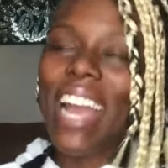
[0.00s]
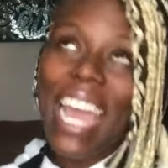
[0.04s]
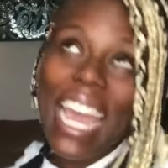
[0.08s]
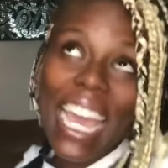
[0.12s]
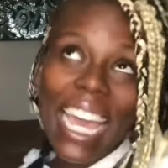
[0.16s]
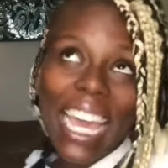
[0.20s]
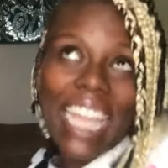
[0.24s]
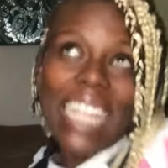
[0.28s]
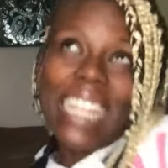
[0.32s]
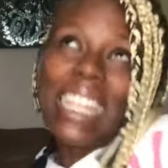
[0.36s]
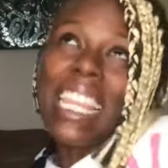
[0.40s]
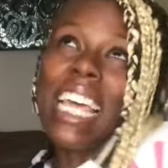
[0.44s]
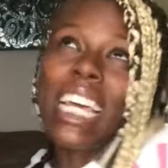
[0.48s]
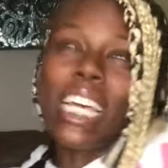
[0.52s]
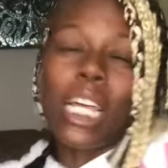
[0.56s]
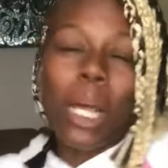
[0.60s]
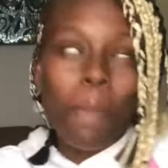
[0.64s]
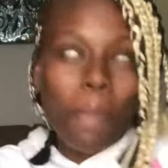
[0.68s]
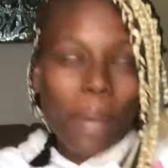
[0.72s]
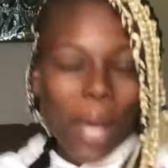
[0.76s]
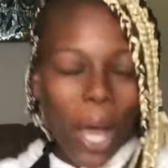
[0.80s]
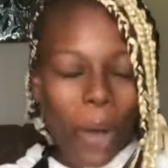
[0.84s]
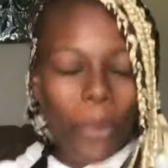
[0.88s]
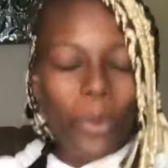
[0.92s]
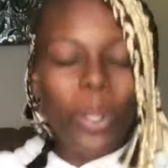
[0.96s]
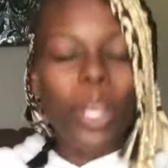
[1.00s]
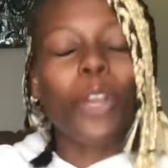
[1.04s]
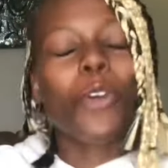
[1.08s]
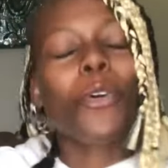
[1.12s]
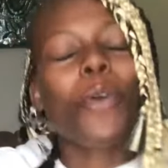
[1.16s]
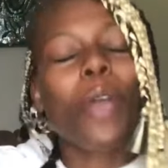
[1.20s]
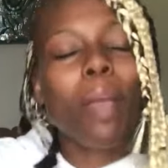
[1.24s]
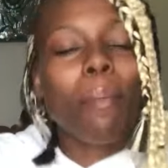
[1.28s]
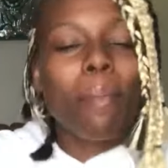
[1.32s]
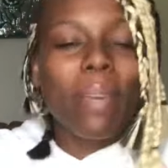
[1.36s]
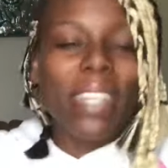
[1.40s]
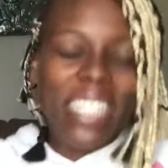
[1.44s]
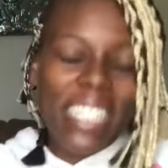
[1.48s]
He think I'm cold and
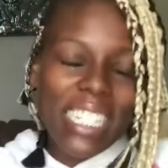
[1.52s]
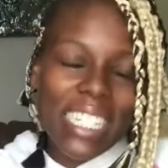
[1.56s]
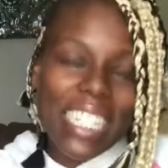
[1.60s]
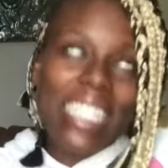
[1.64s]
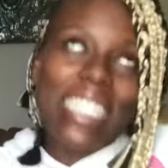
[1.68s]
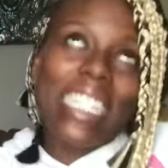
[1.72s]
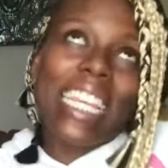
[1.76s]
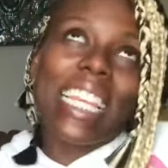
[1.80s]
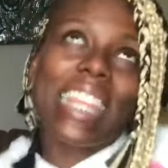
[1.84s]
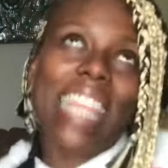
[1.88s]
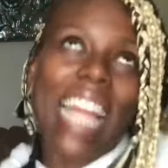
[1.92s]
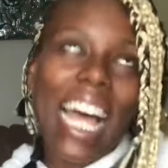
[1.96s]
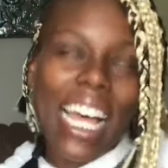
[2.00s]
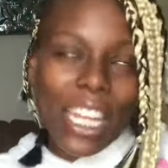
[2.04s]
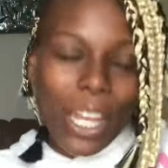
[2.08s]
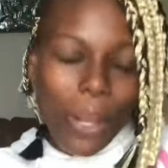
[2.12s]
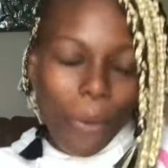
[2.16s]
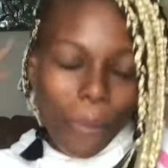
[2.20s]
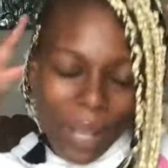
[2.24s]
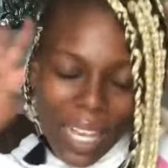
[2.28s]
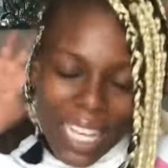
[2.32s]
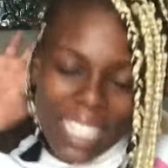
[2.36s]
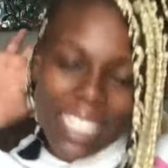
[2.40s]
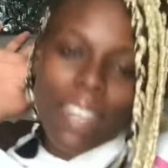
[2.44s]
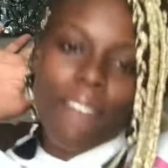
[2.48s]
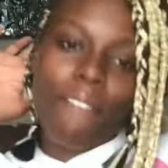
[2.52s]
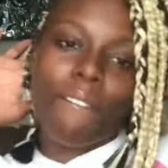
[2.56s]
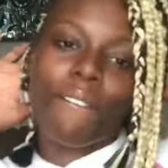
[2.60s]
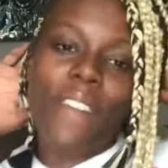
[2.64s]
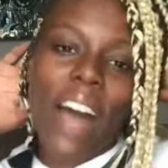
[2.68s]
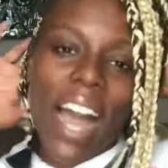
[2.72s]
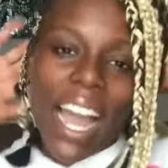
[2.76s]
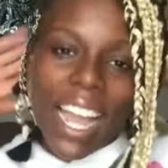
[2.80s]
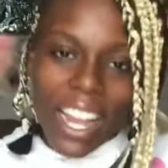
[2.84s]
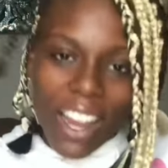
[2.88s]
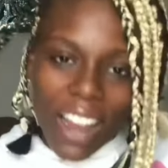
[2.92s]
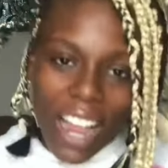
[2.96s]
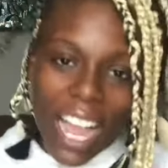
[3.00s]
creamy, she gelato cause I'm
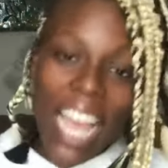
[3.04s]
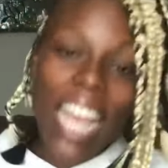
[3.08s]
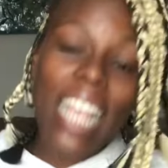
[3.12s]
fire.